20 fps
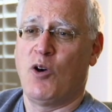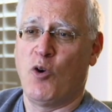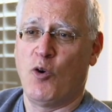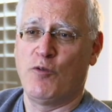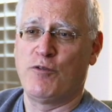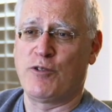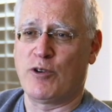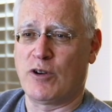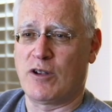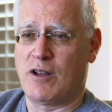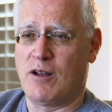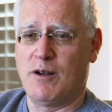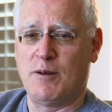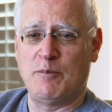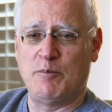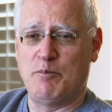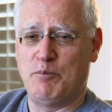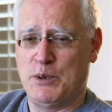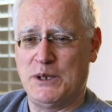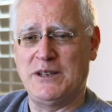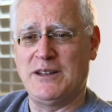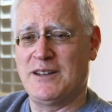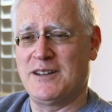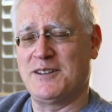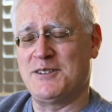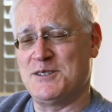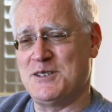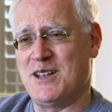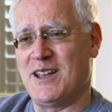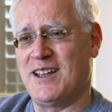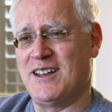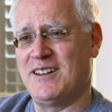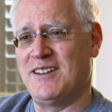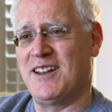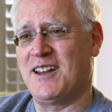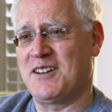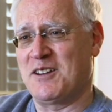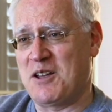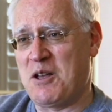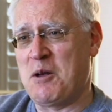overcome being dead,
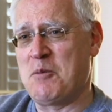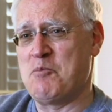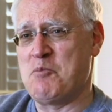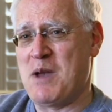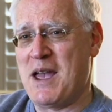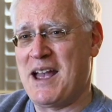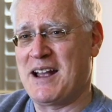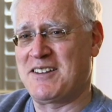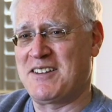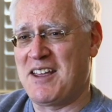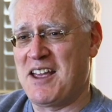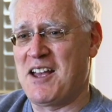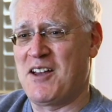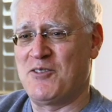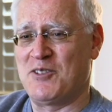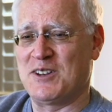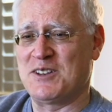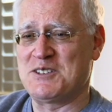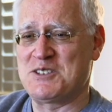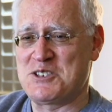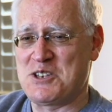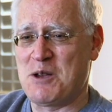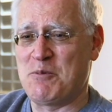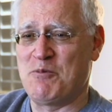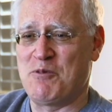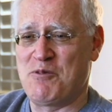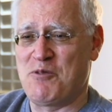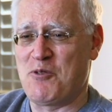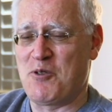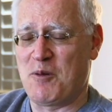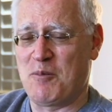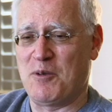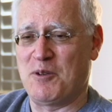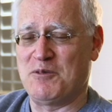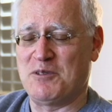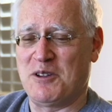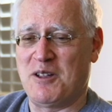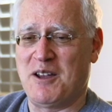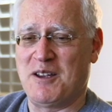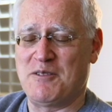and come back to having some form
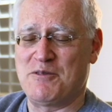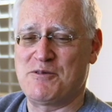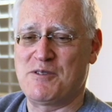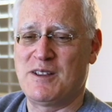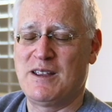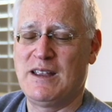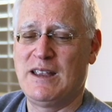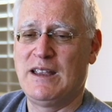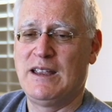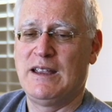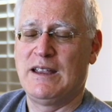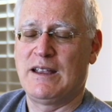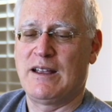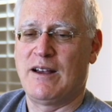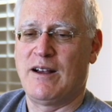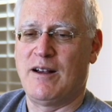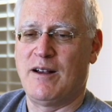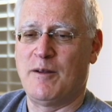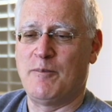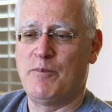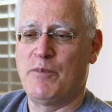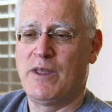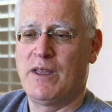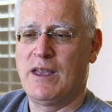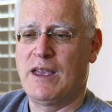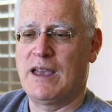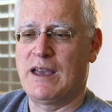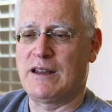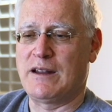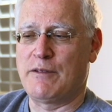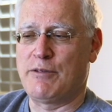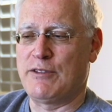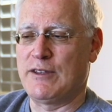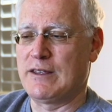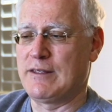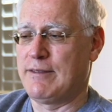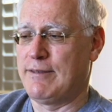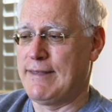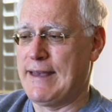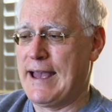of life. And I
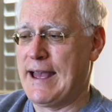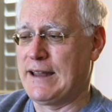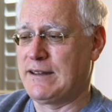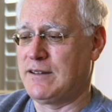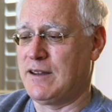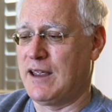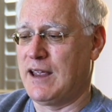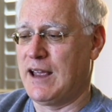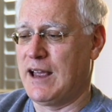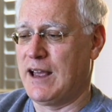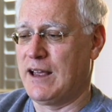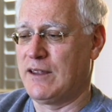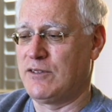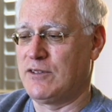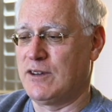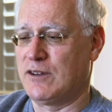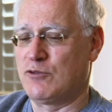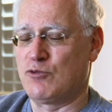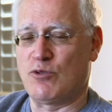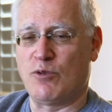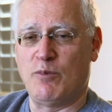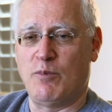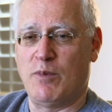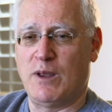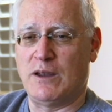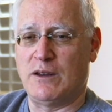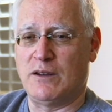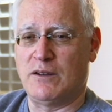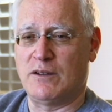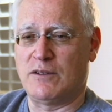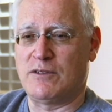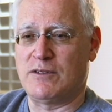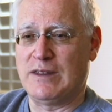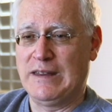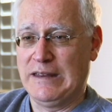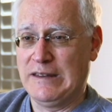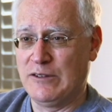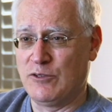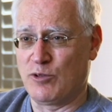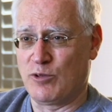think that has a tremendous
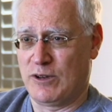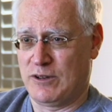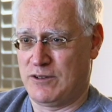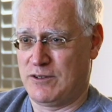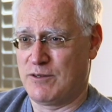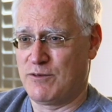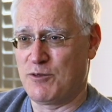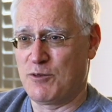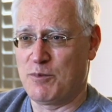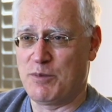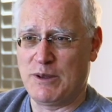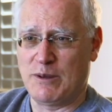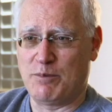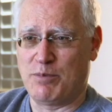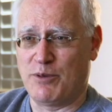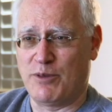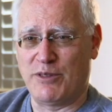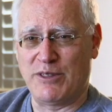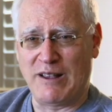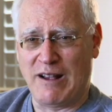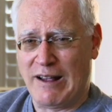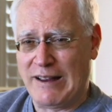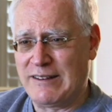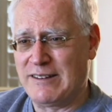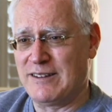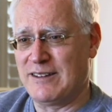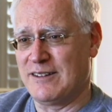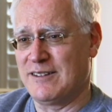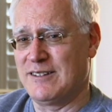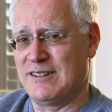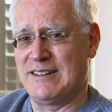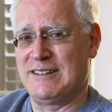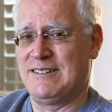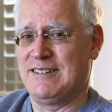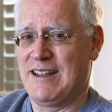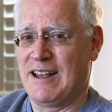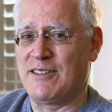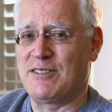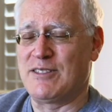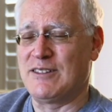interest for people, the idea
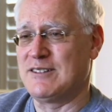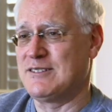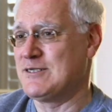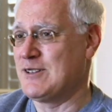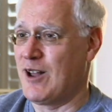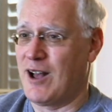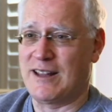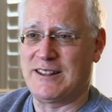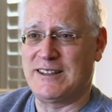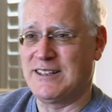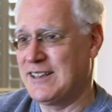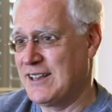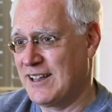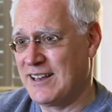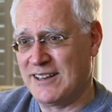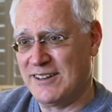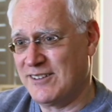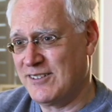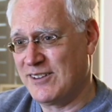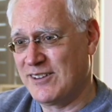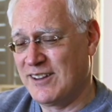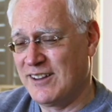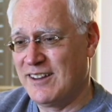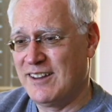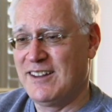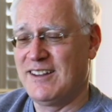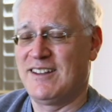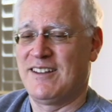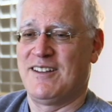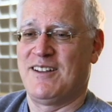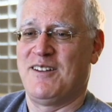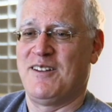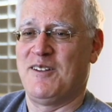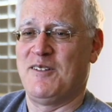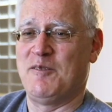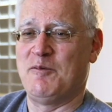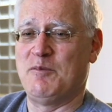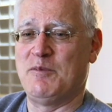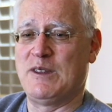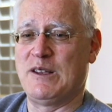that death is not the end,
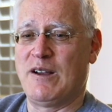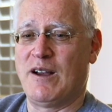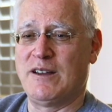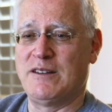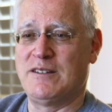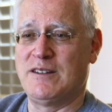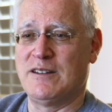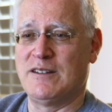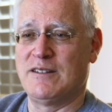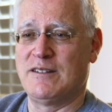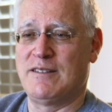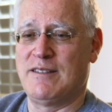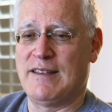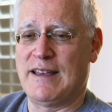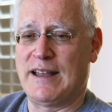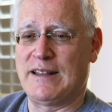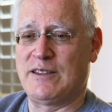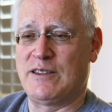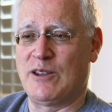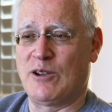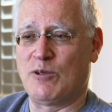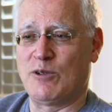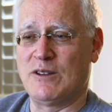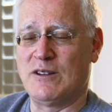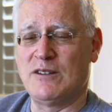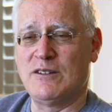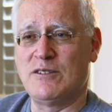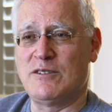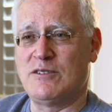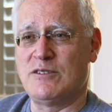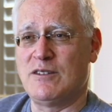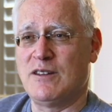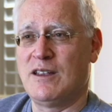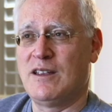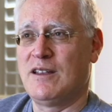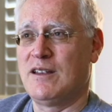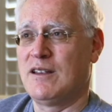the idea that there is